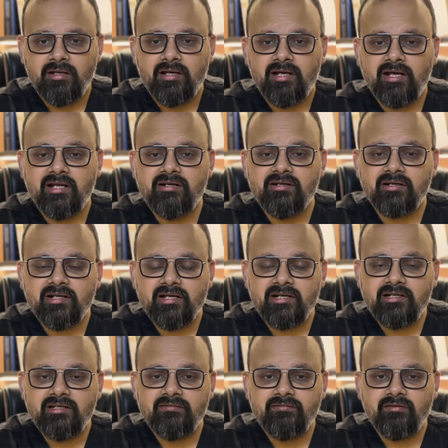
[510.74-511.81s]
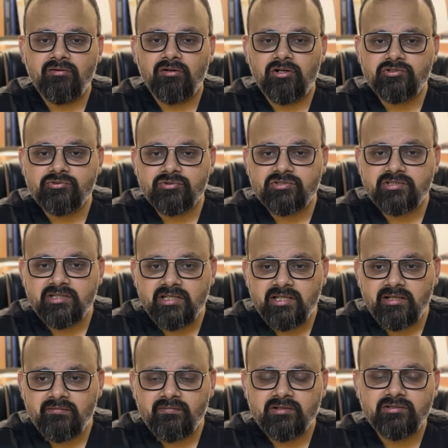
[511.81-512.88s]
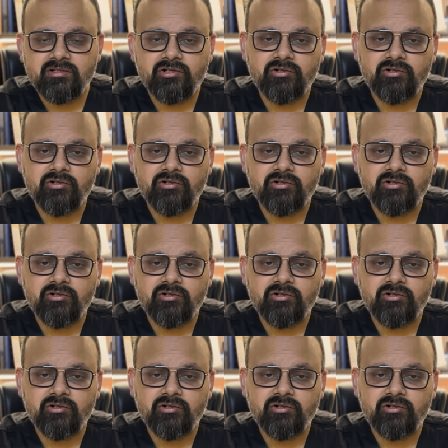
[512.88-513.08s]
And rarely we also see whether